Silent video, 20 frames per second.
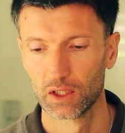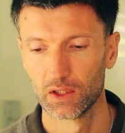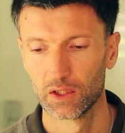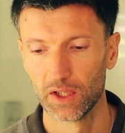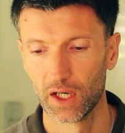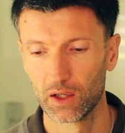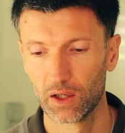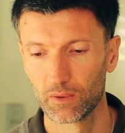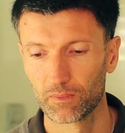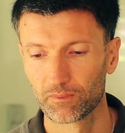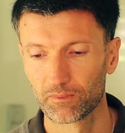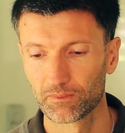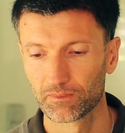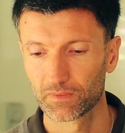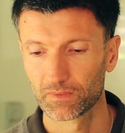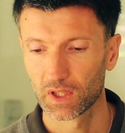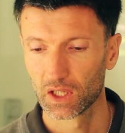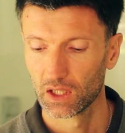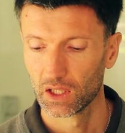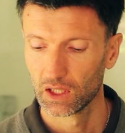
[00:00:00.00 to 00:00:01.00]
Now,
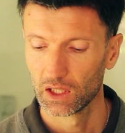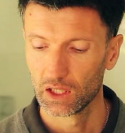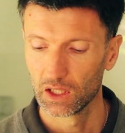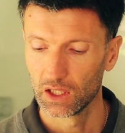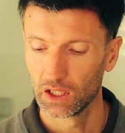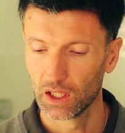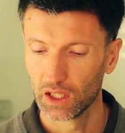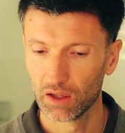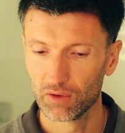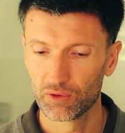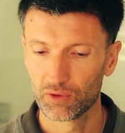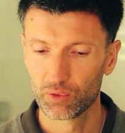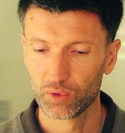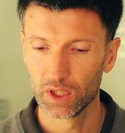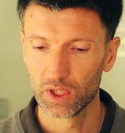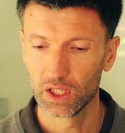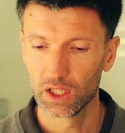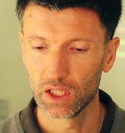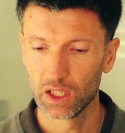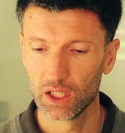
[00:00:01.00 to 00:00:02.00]
if
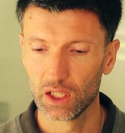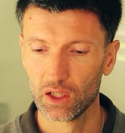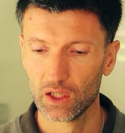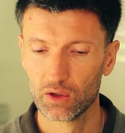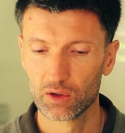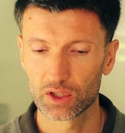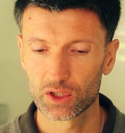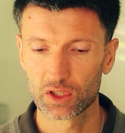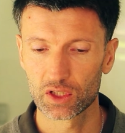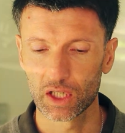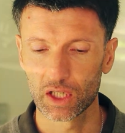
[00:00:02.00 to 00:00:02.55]
we look